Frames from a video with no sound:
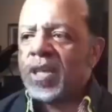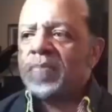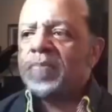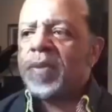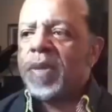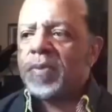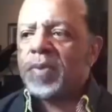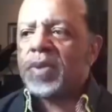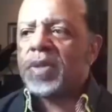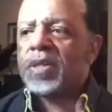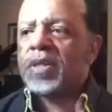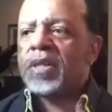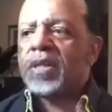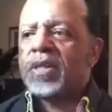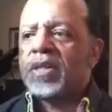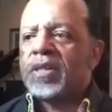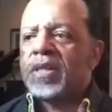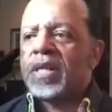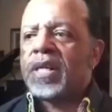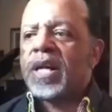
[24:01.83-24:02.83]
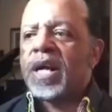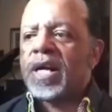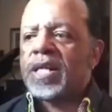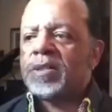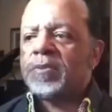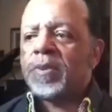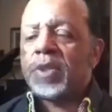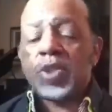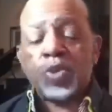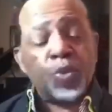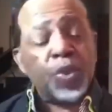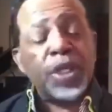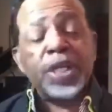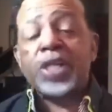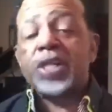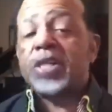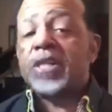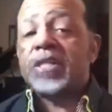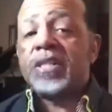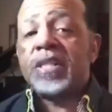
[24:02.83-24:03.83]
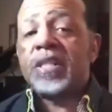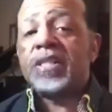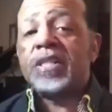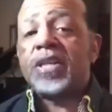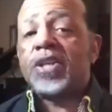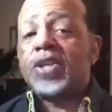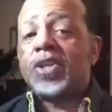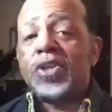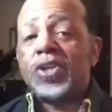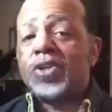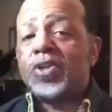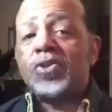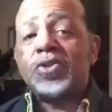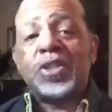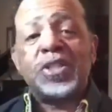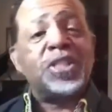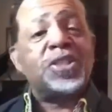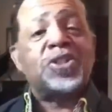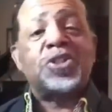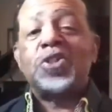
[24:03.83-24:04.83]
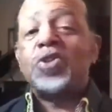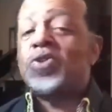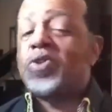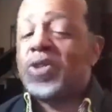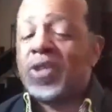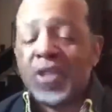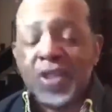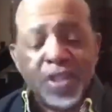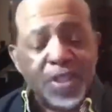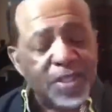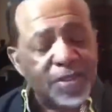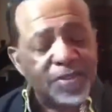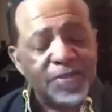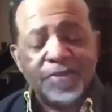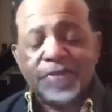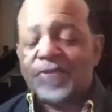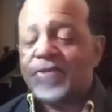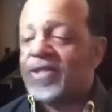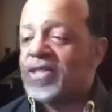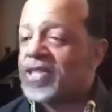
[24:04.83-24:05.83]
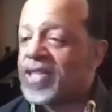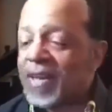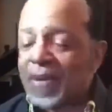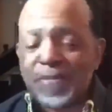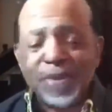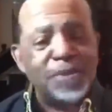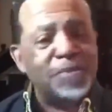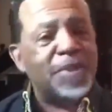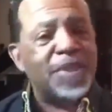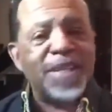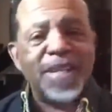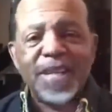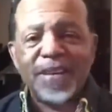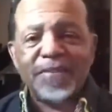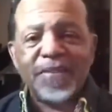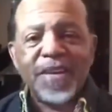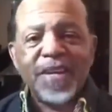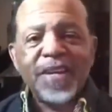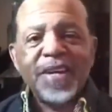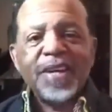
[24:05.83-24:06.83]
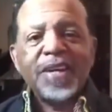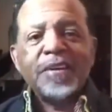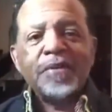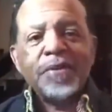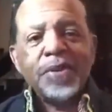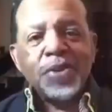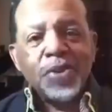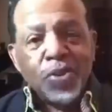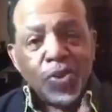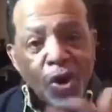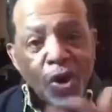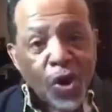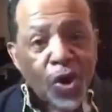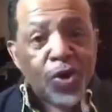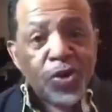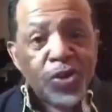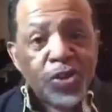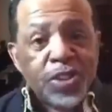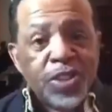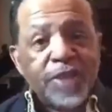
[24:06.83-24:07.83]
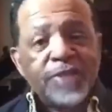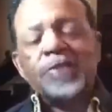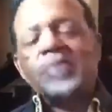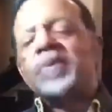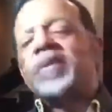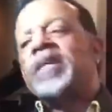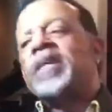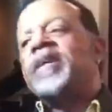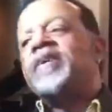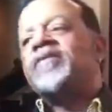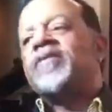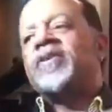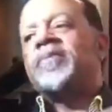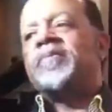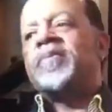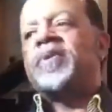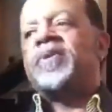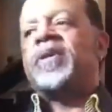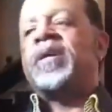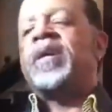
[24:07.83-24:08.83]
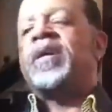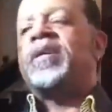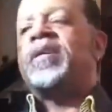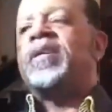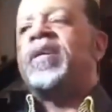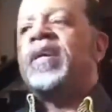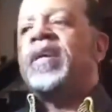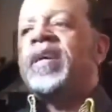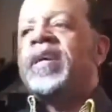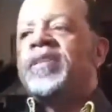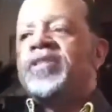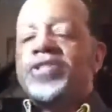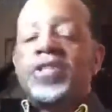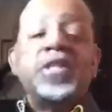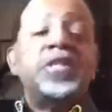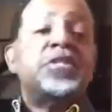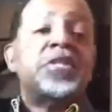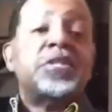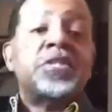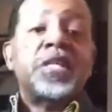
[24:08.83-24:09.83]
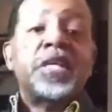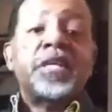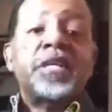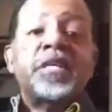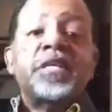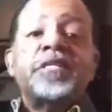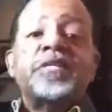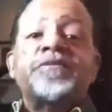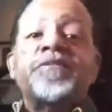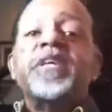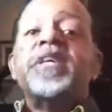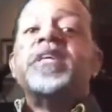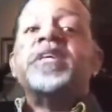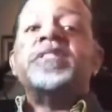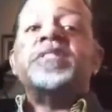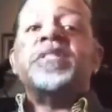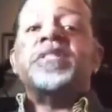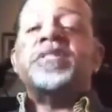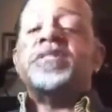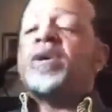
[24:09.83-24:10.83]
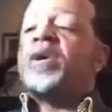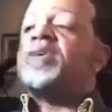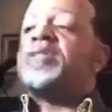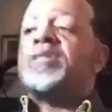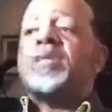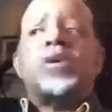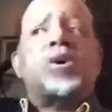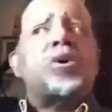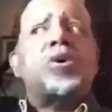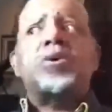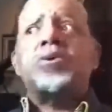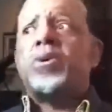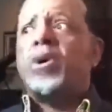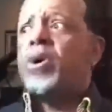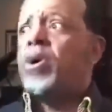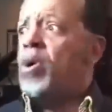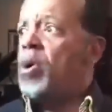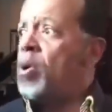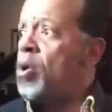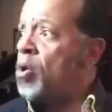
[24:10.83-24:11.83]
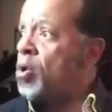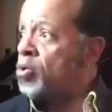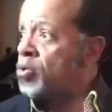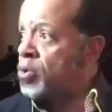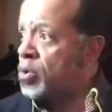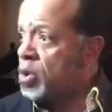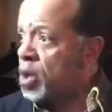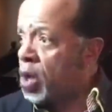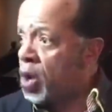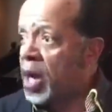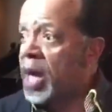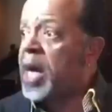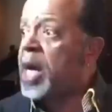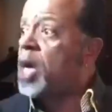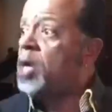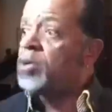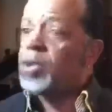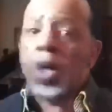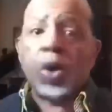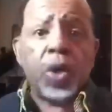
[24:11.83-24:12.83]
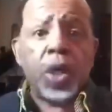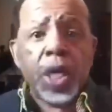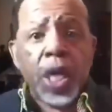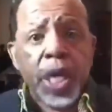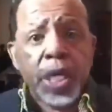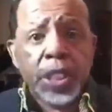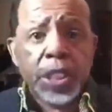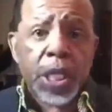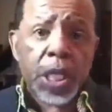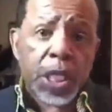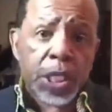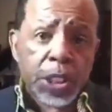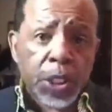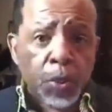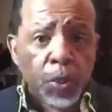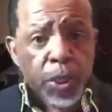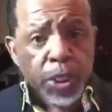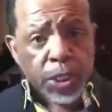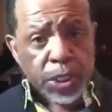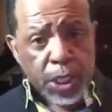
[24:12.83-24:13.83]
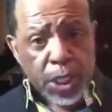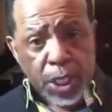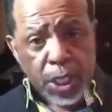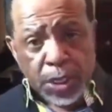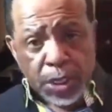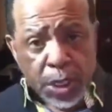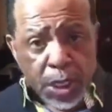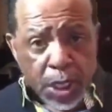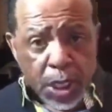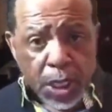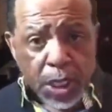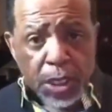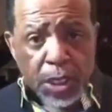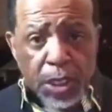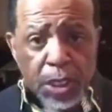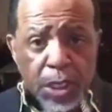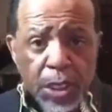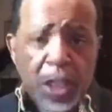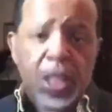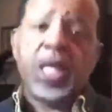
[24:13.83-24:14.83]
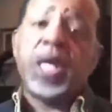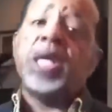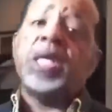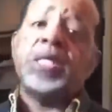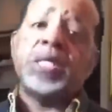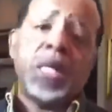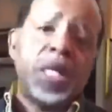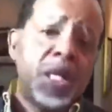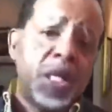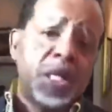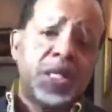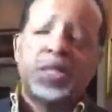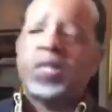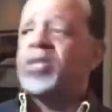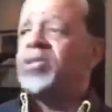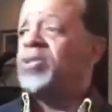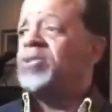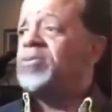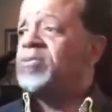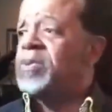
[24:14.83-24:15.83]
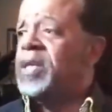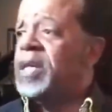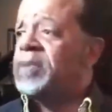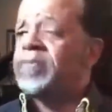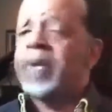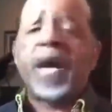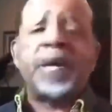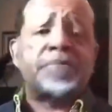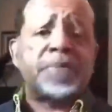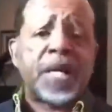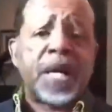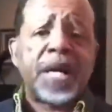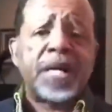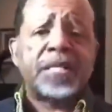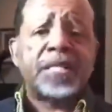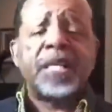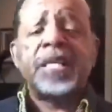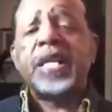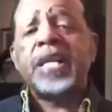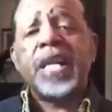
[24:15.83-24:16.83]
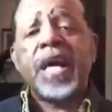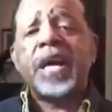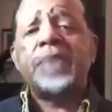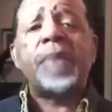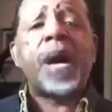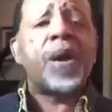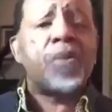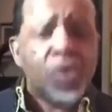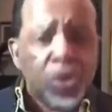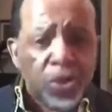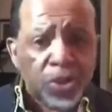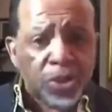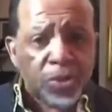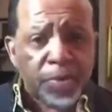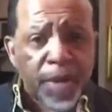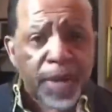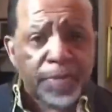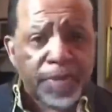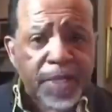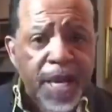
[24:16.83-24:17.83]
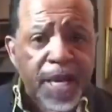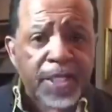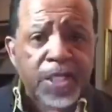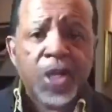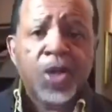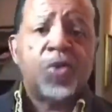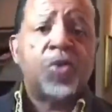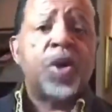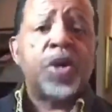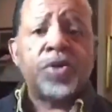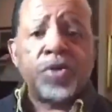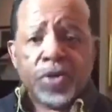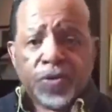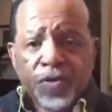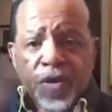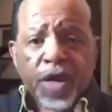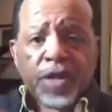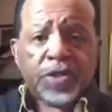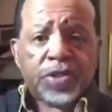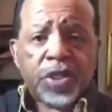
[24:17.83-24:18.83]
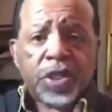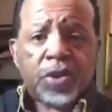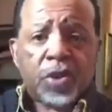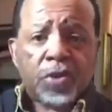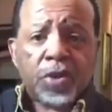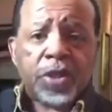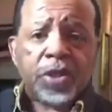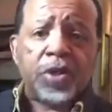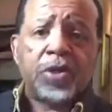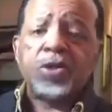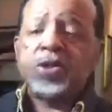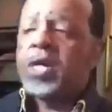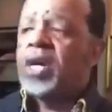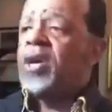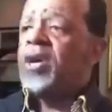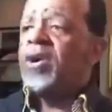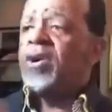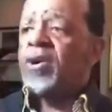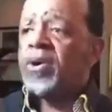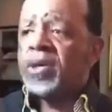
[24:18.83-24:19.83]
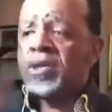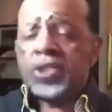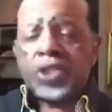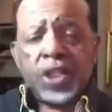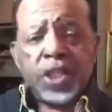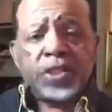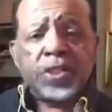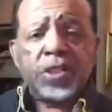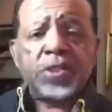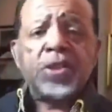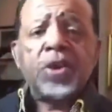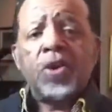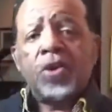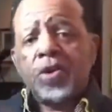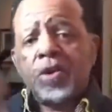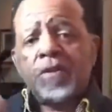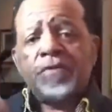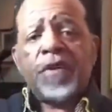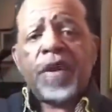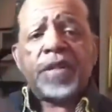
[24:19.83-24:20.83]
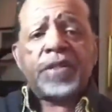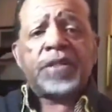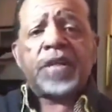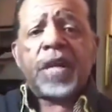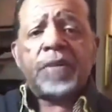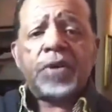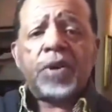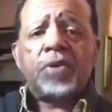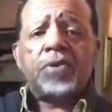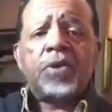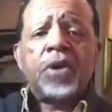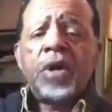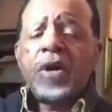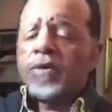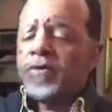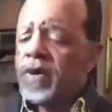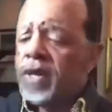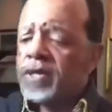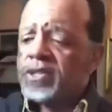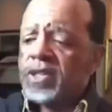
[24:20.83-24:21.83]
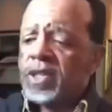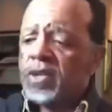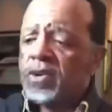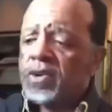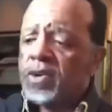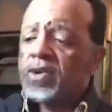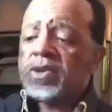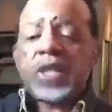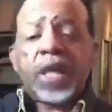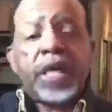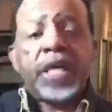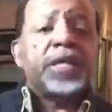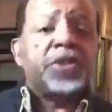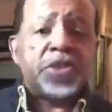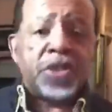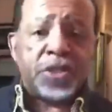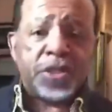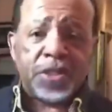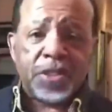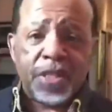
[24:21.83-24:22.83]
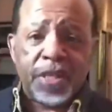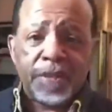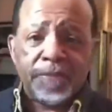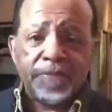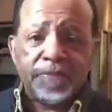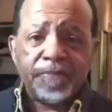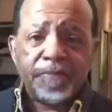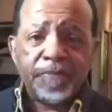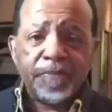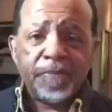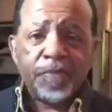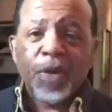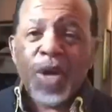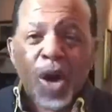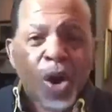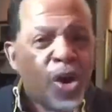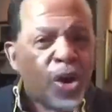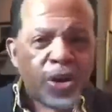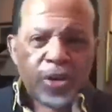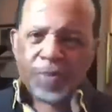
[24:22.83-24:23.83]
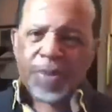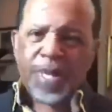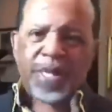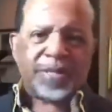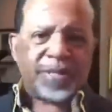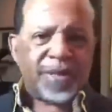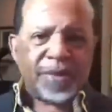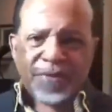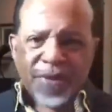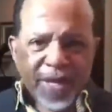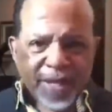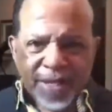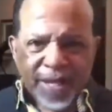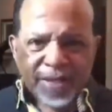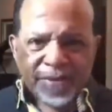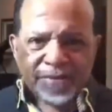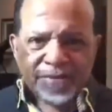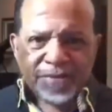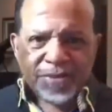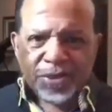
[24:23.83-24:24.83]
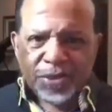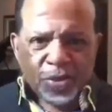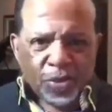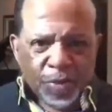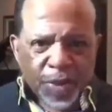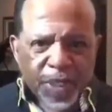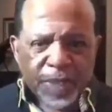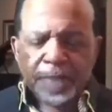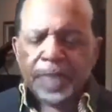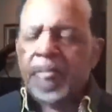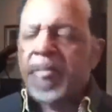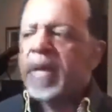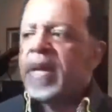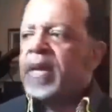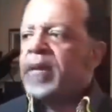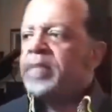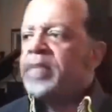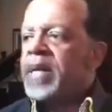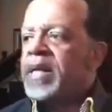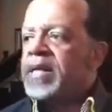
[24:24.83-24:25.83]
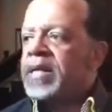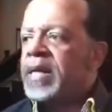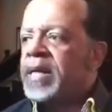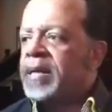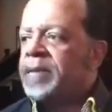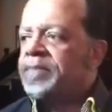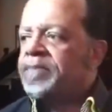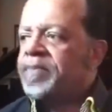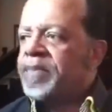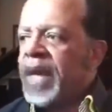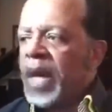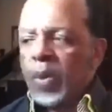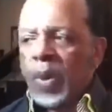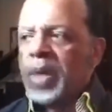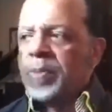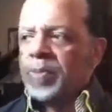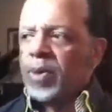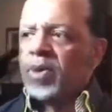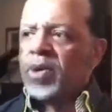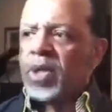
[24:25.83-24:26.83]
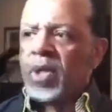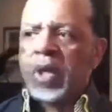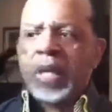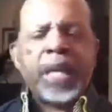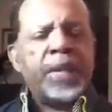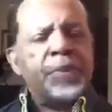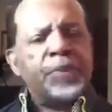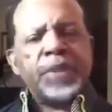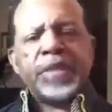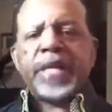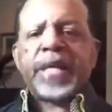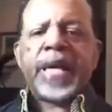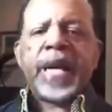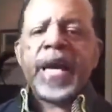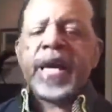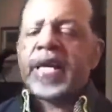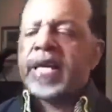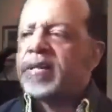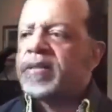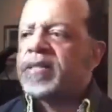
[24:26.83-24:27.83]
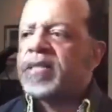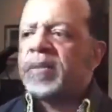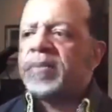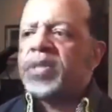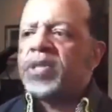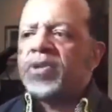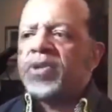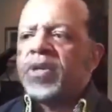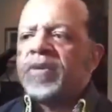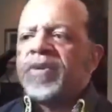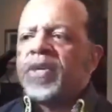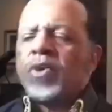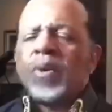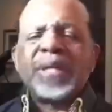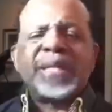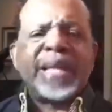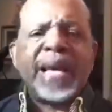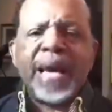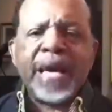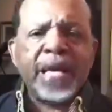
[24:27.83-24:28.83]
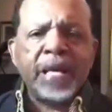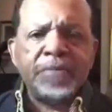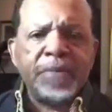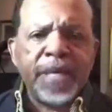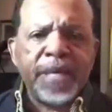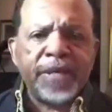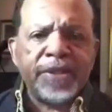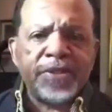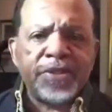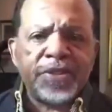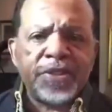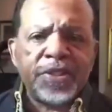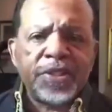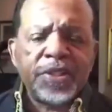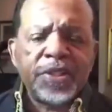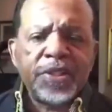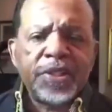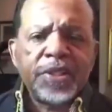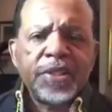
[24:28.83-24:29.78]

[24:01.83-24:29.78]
some people, the, the gospel is really, the, the, good news is just too good for some to believe. You call yourselves a believer, and, and Jesus said it is finished, and y'all said, oh no, oh no, hell no, it ain't done till we say it's done. It ain't done till you get baptized in the name I want you baptized, whether it's Father, Son, Holy Ghost, or in Jesus, or the Father, Son, Father, Son Holy Ghost in Jesus' name. We argue about stuff like that. Stupid. But, um, well, protocol. And with the canon, some of you don't even know what canon means.